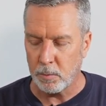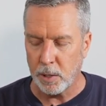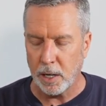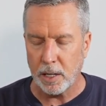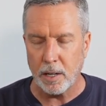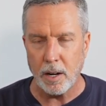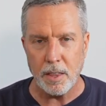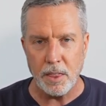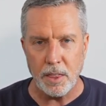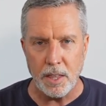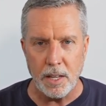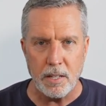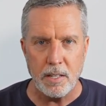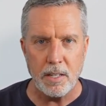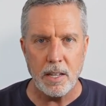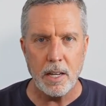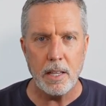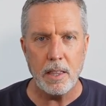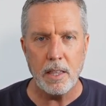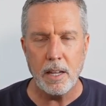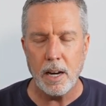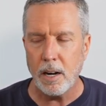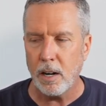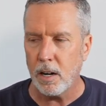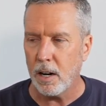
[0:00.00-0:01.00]
When I got this
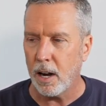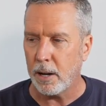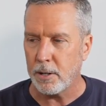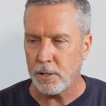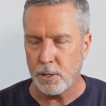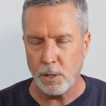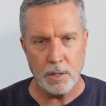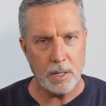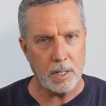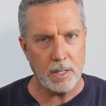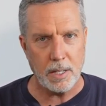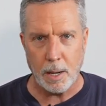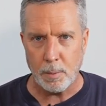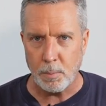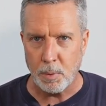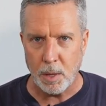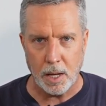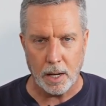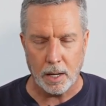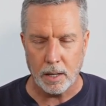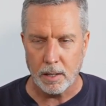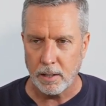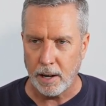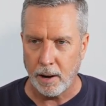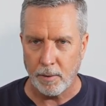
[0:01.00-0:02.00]
in there, I'd do the same
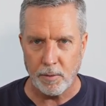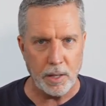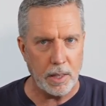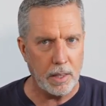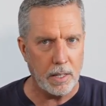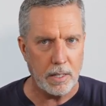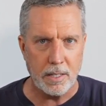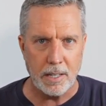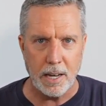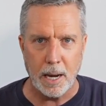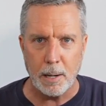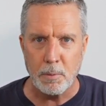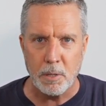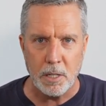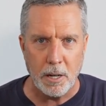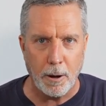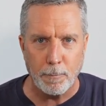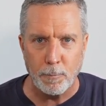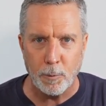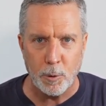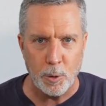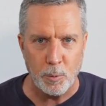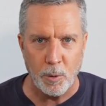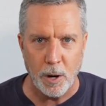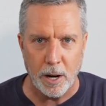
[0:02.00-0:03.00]
thing. Every, the same
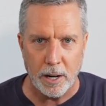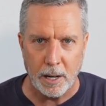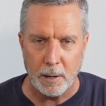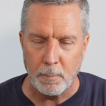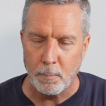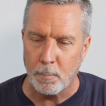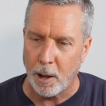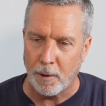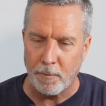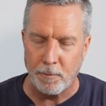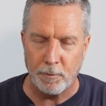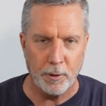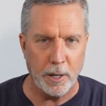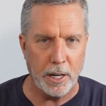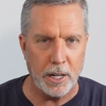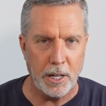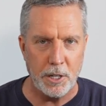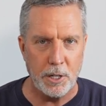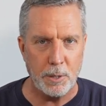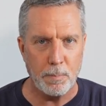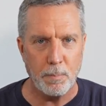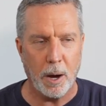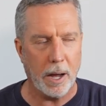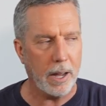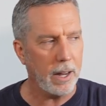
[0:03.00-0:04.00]
stuff was running, my
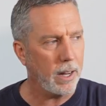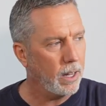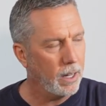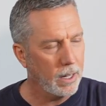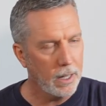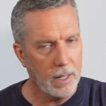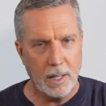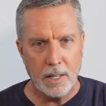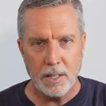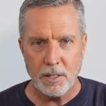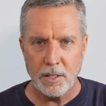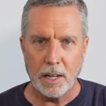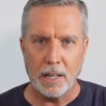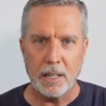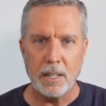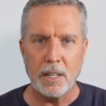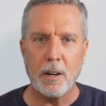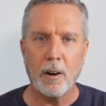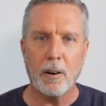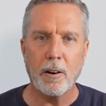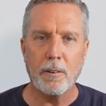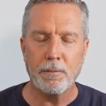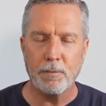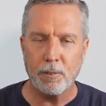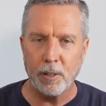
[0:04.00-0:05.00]
fridge, my
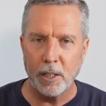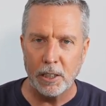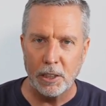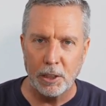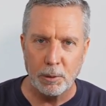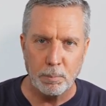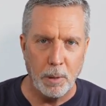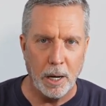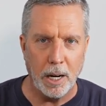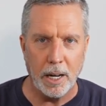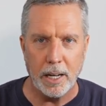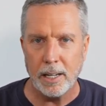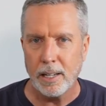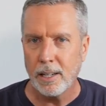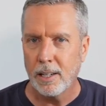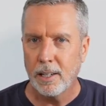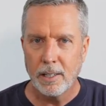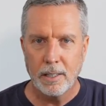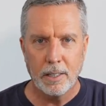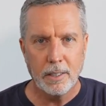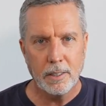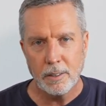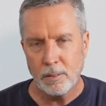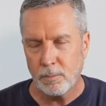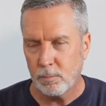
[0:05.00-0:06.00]
secondary fridge, my
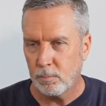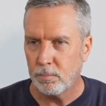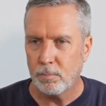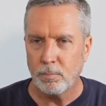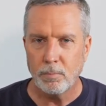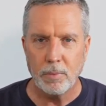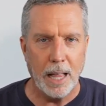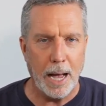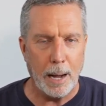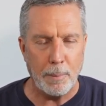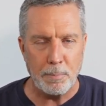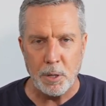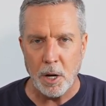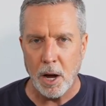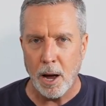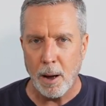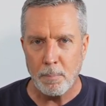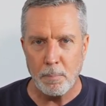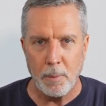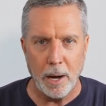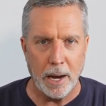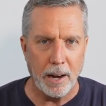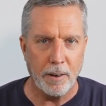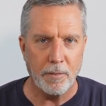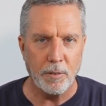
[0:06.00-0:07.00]

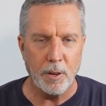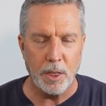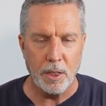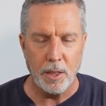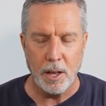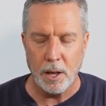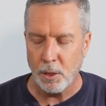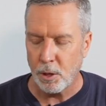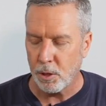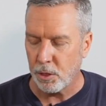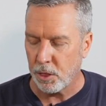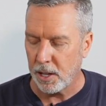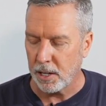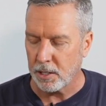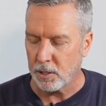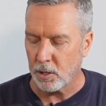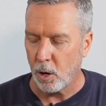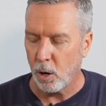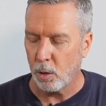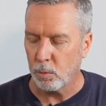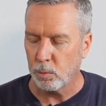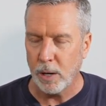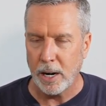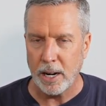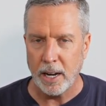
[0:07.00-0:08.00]
laptop, my every, other things
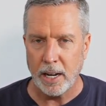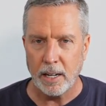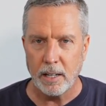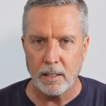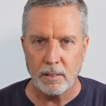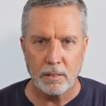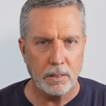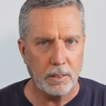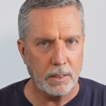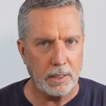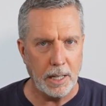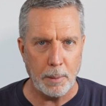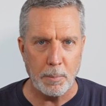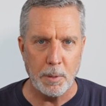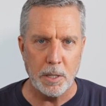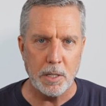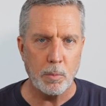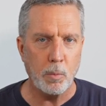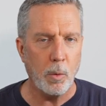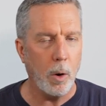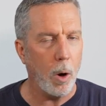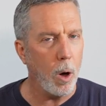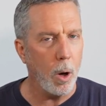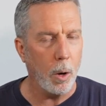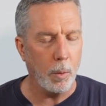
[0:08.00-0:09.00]
all running, same as
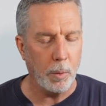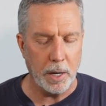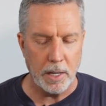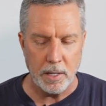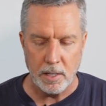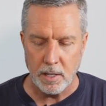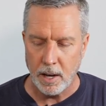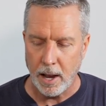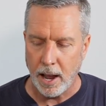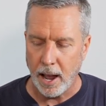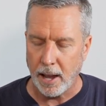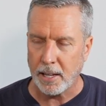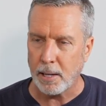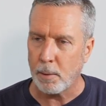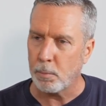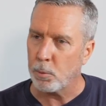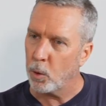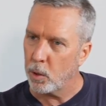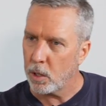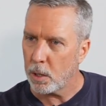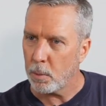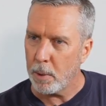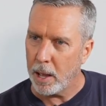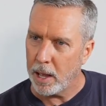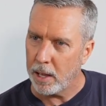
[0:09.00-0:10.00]
always. I kept
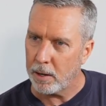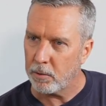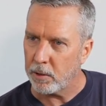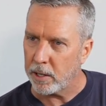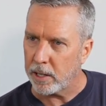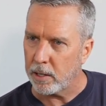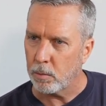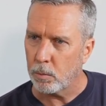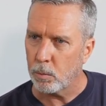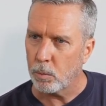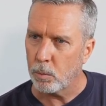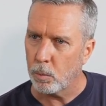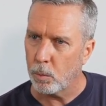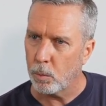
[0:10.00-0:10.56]
going to the battery.